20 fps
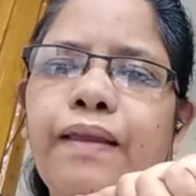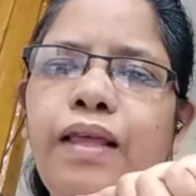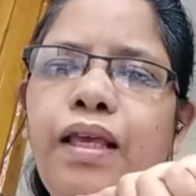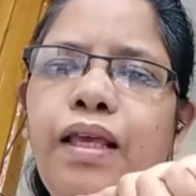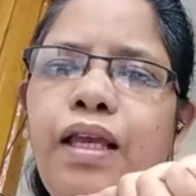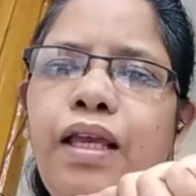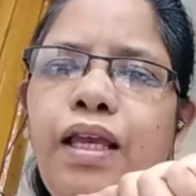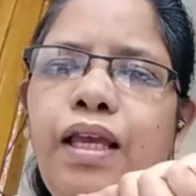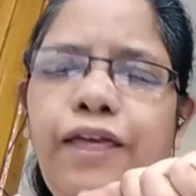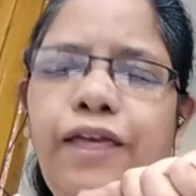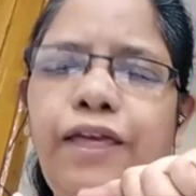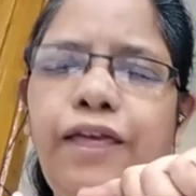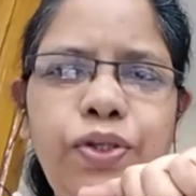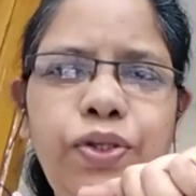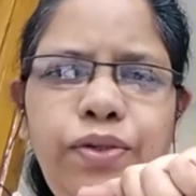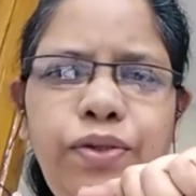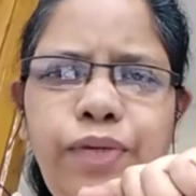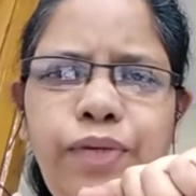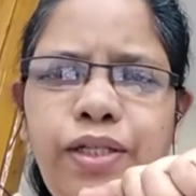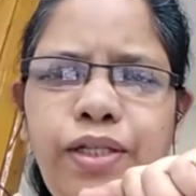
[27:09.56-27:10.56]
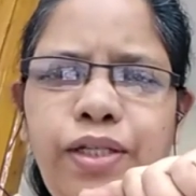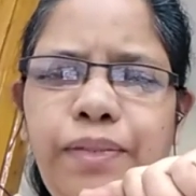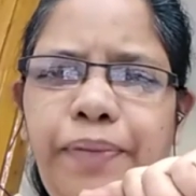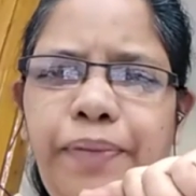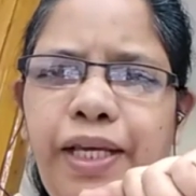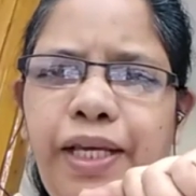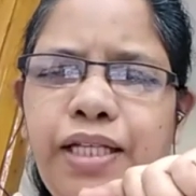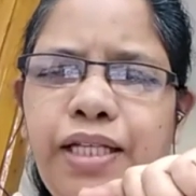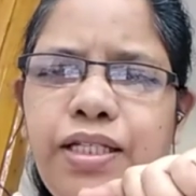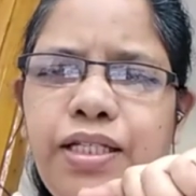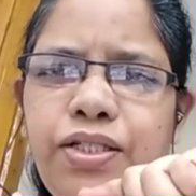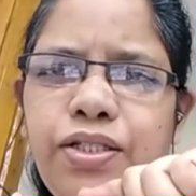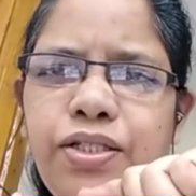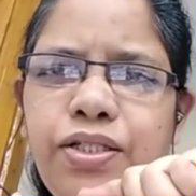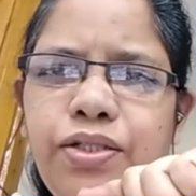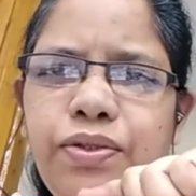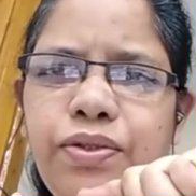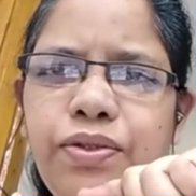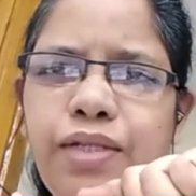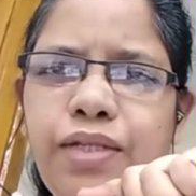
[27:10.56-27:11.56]
If you don't want to pay attention
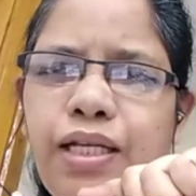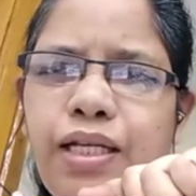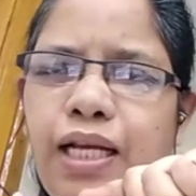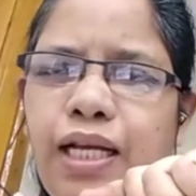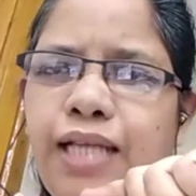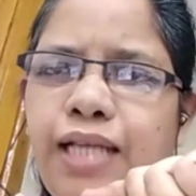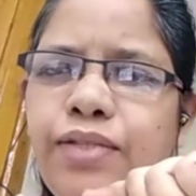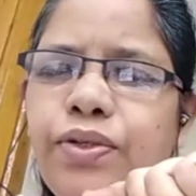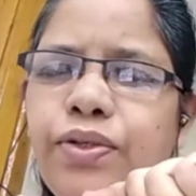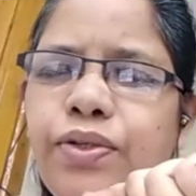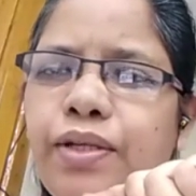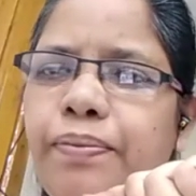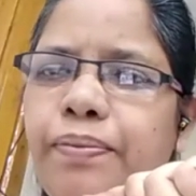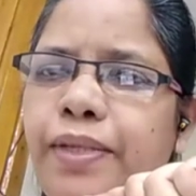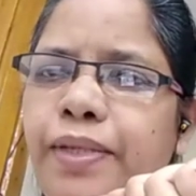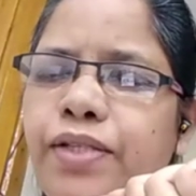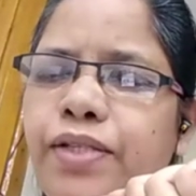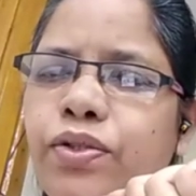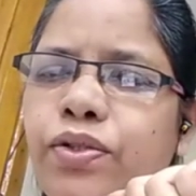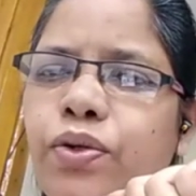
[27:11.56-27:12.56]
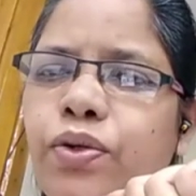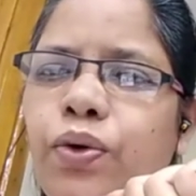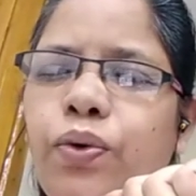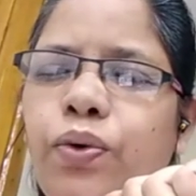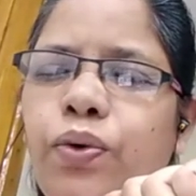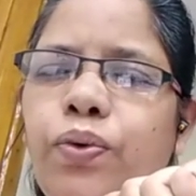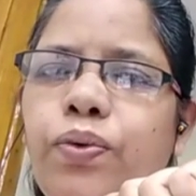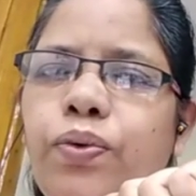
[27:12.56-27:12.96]
to the class, you can please go.